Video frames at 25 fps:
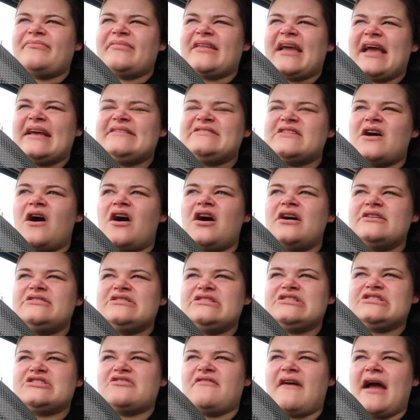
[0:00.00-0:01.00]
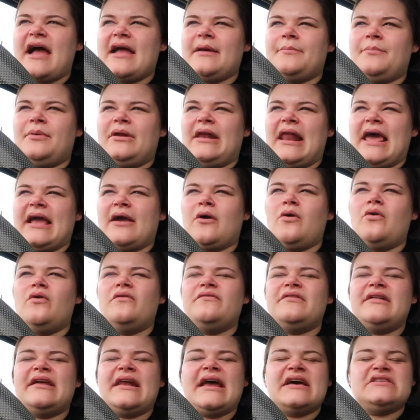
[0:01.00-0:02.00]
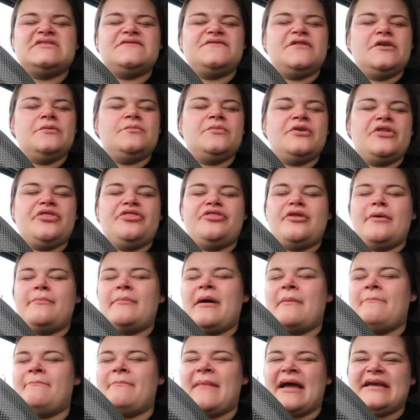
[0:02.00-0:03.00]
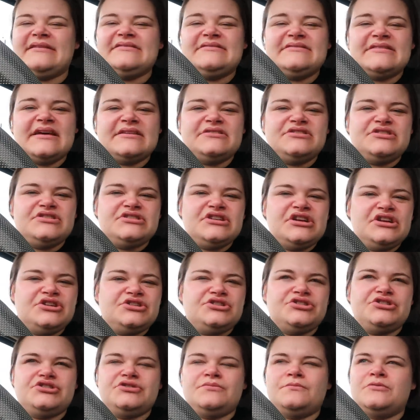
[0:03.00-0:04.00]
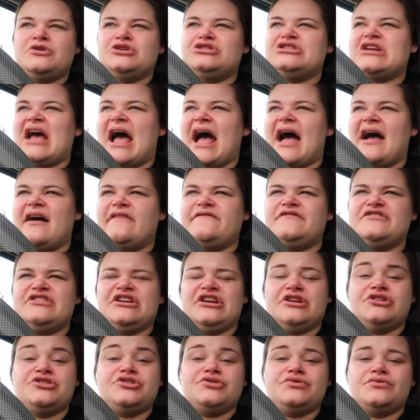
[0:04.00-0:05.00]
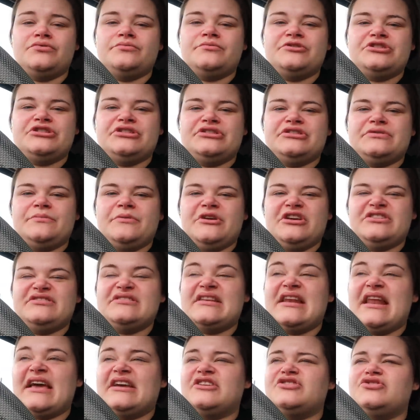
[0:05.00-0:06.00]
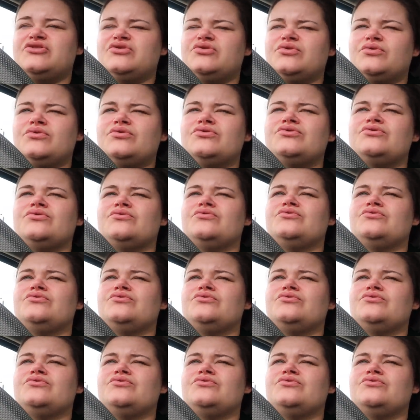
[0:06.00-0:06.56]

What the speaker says: it's hard to describe, but like, over the last few months my mindset's changed so much. I've changed so much as a person, like so